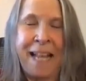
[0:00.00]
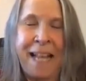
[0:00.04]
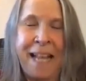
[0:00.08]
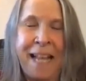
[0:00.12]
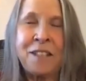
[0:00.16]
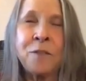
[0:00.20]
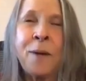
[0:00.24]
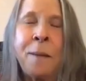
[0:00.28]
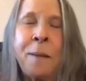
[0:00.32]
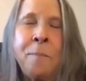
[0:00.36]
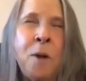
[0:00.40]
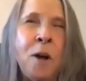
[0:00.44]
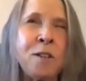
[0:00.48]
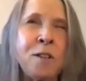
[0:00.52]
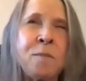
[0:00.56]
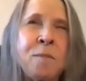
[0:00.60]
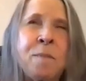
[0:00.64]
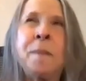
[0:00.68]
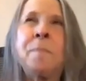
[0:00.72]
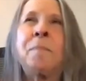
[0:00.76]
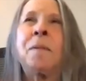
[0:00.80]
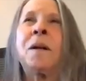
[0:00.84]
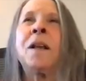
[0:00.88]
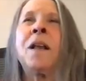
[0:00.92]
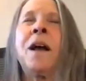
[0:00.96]
That's the way
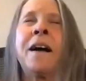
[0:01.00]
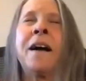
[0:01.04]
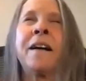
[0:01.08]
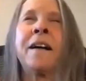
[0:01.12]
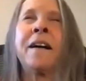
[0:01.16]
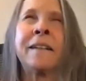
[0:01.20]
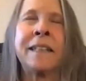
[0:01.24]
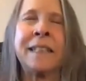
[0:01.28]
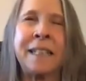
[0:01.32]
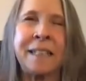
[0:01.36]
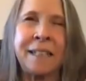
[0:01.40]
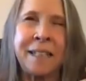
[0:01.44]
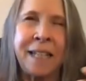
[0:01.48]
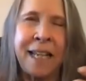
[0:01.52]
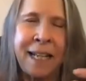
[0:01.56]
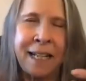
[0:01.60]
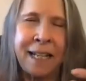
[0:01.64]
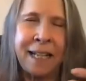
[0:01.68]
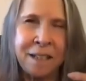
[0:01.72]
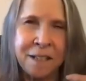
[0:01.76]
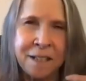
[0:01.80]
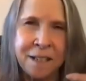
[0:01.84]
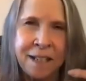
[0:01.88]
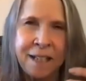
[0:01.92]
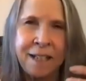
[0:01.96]
most people are. And it
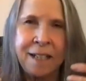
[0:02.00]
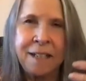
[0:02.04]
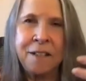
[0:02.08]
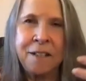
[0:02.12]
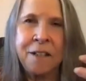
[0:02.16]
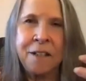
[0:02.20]
takes,